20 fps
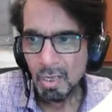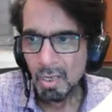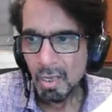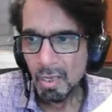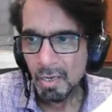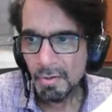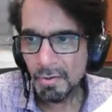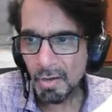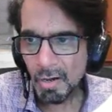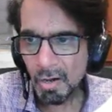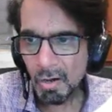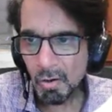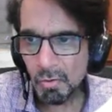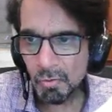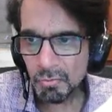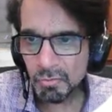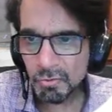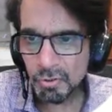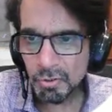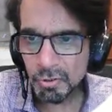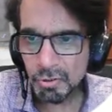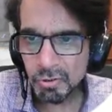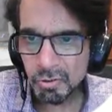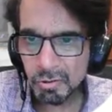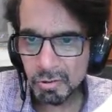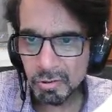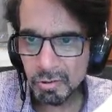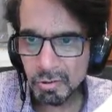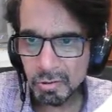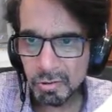Now this
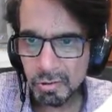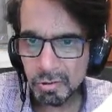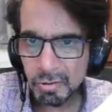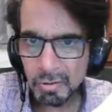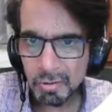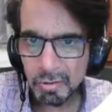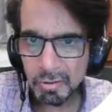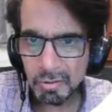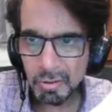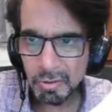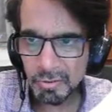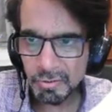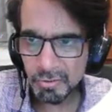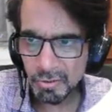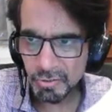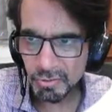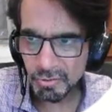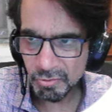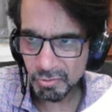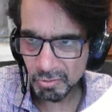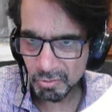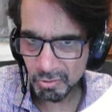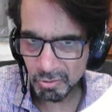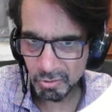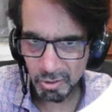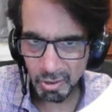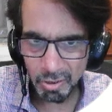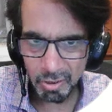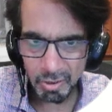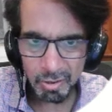this
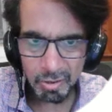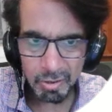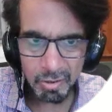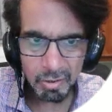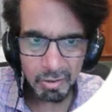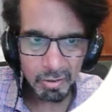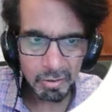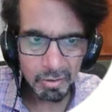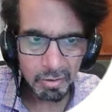thing,